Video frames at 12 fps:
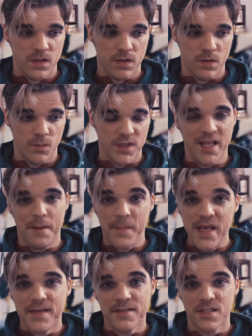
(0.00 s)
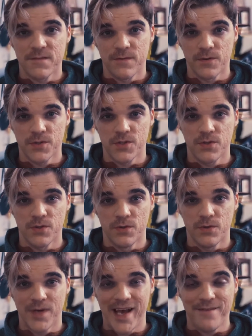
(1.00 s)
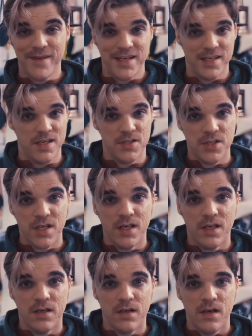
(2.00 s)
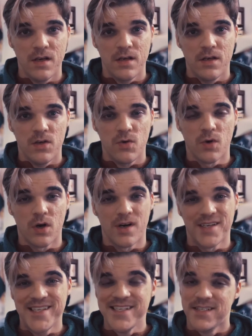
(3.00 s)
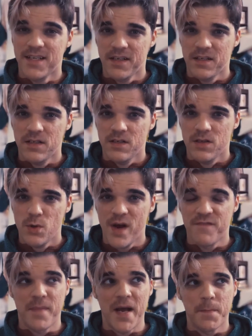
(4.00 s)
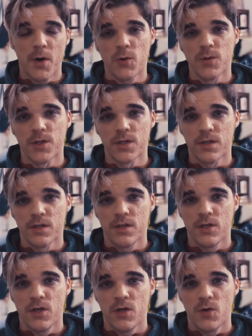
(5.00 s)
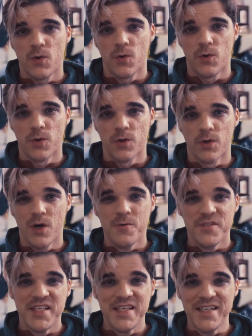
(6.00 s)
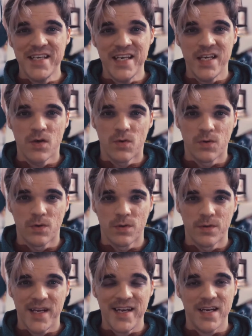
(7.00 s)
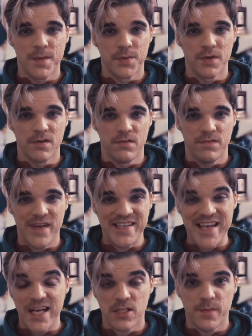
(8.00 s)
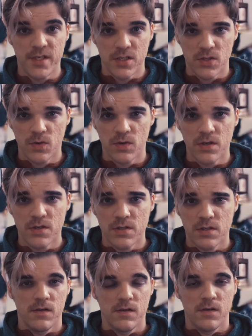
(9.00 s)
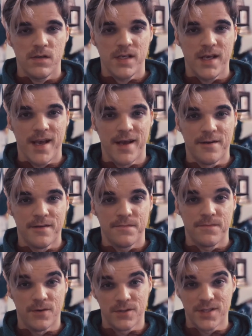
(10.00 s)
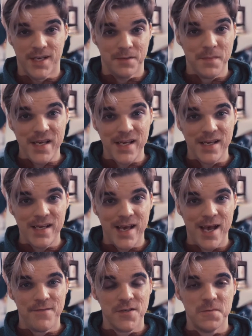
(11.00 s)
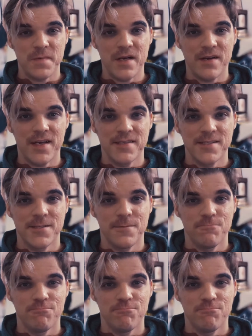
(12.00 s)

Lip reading: And what that means is folks who have ADHD, who are autistic, who have bipolar, or OCD, or any number of attachment disorders. And folks like me have experienced